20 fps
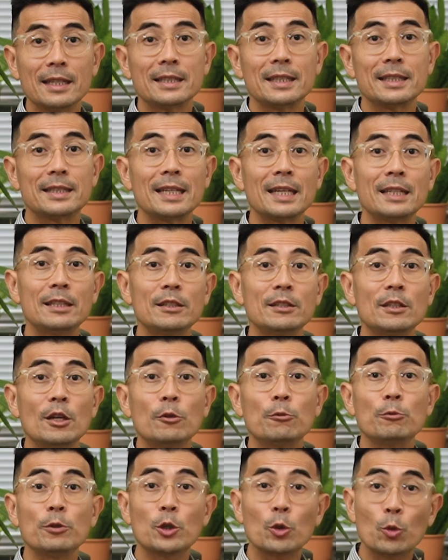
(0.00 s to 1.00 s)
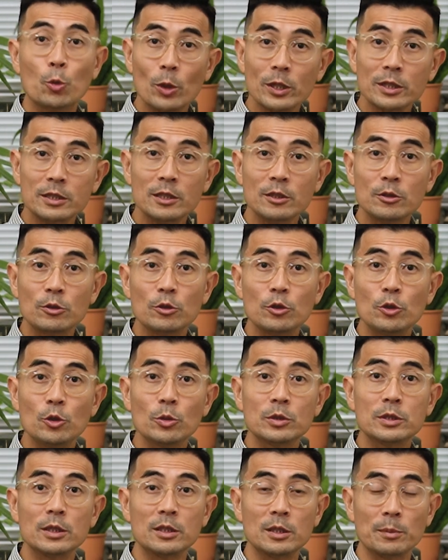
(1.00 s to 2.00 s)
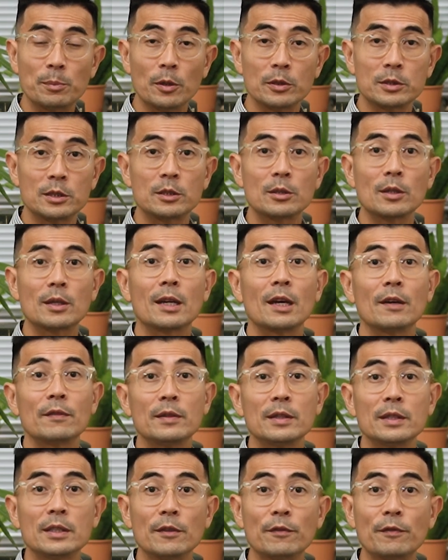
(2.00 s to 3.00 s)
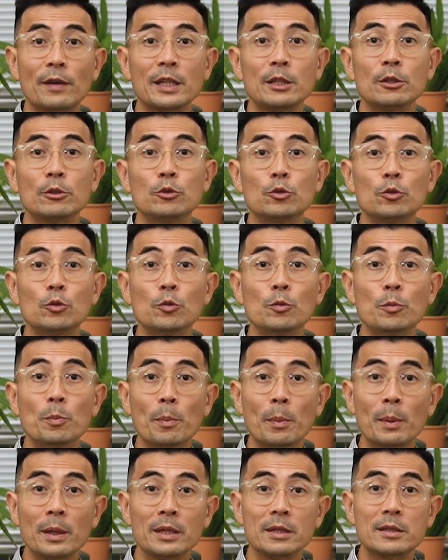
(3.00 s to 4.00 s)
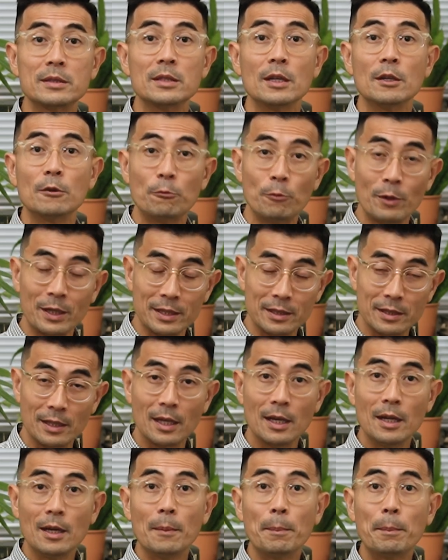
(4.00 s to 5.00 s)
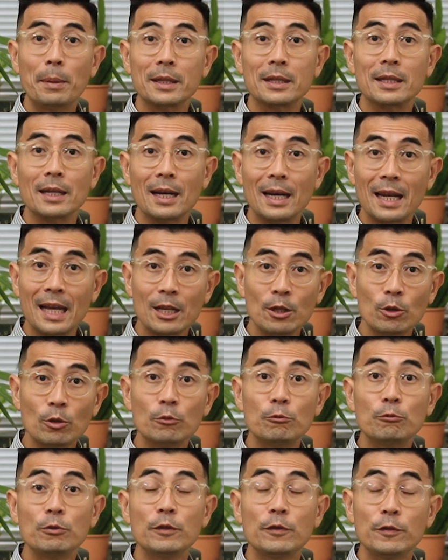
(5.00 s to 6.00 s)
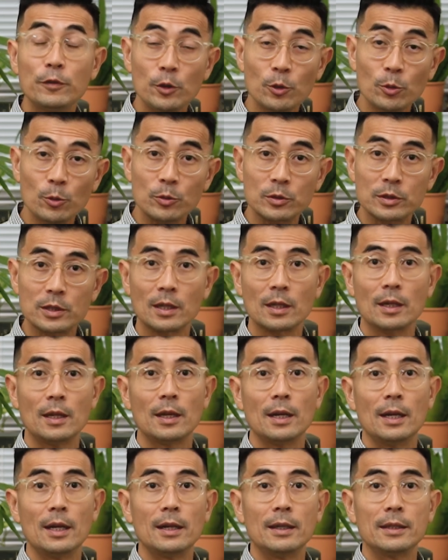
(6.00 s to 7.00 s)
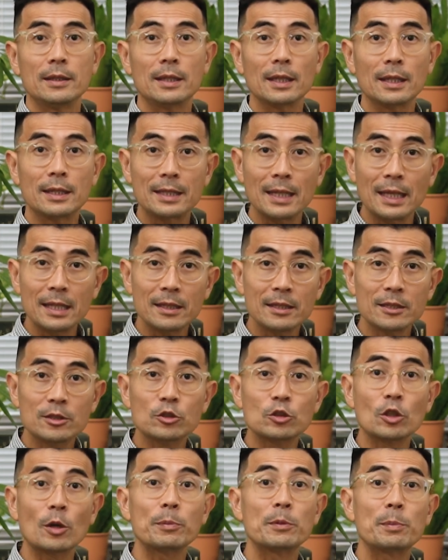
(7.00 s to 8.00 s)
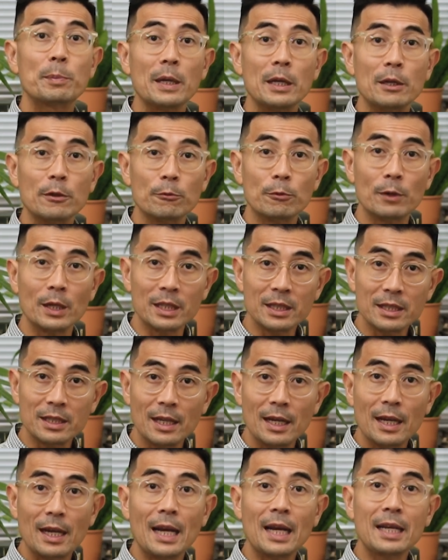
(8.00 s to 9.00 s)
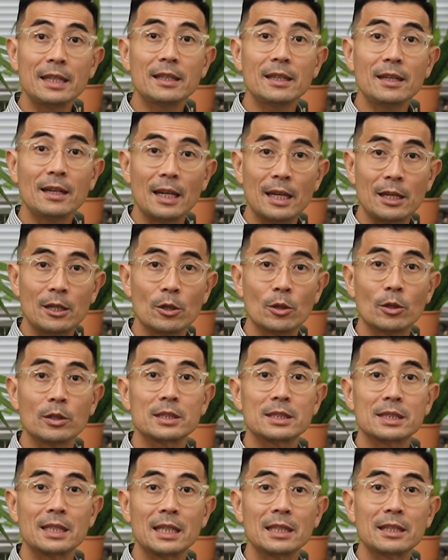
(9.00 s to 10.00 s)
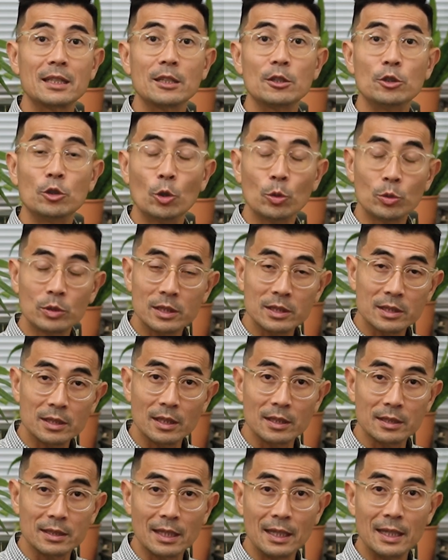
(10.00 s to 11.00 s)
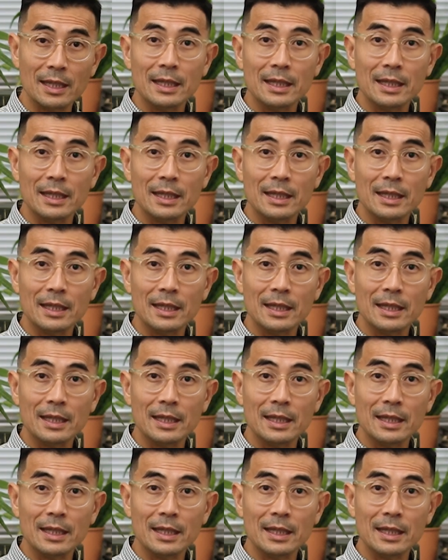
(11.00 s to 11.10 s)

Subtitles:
the tenant requested to use her deposit to cover the final 2 months' rent, but the landlord refused. The tenant stopped paying rent and the landlord sent notices